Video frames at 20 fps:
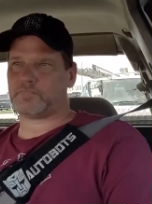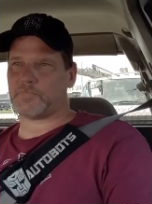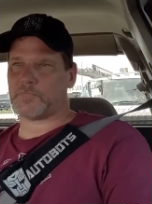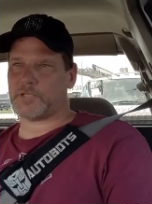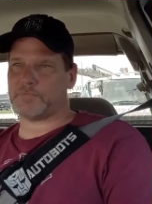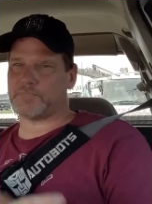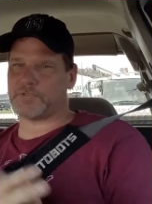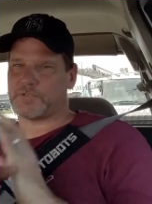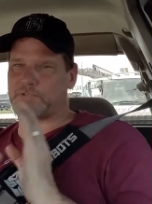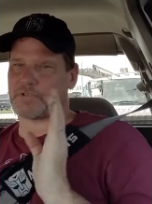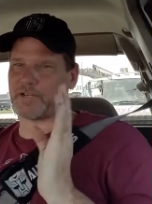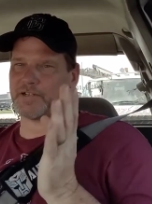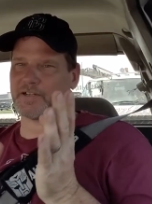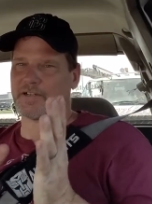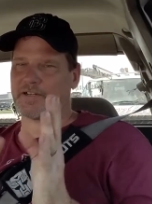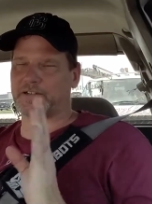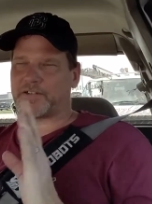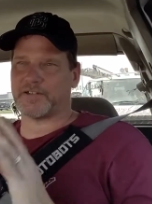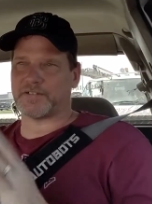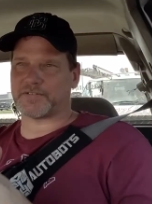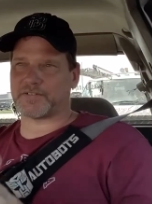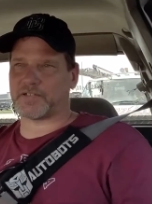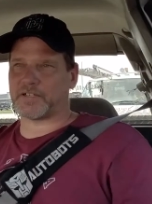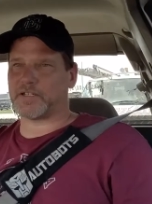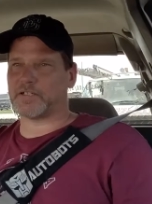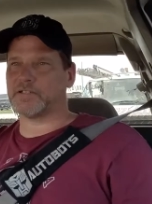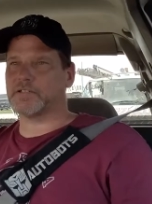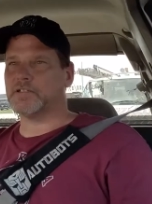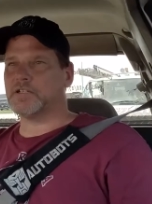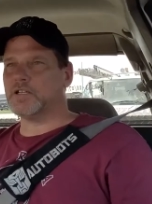I'm just trying not to cuss right
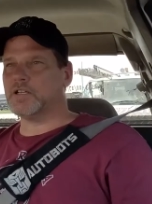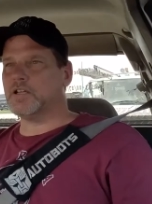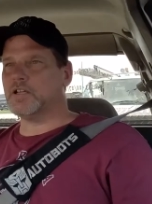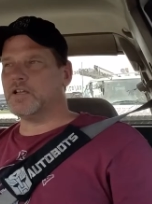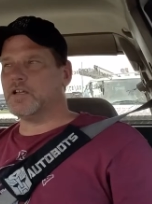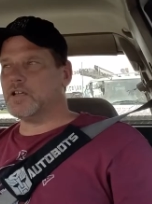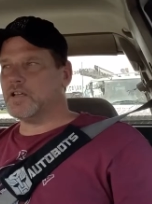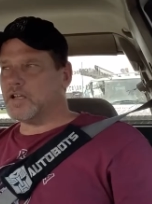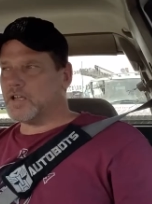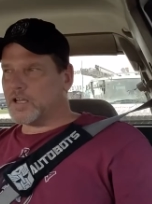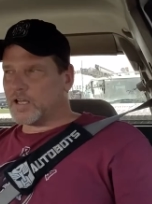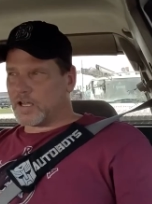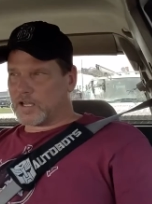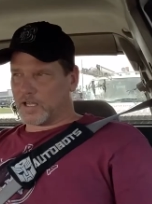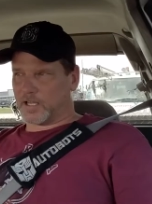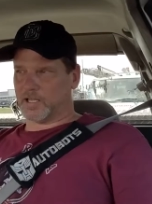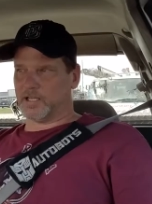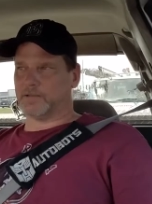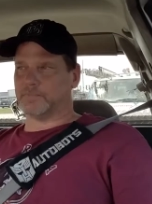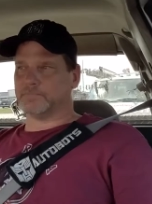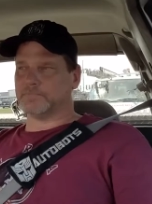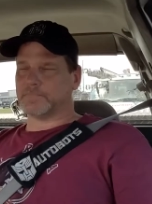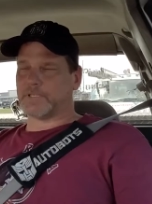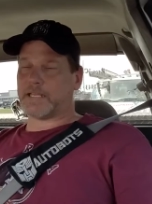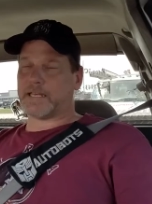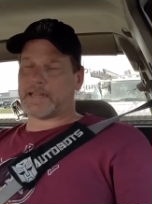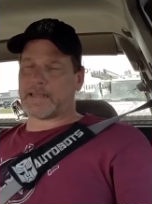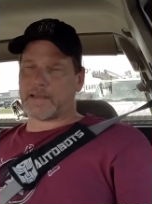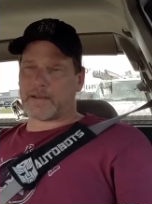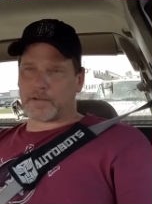now.
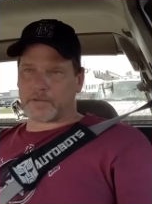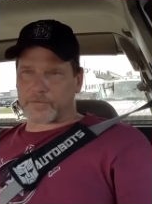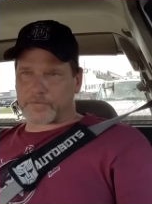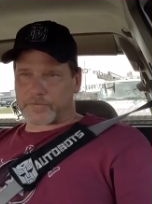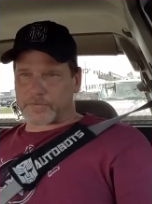Anyhow,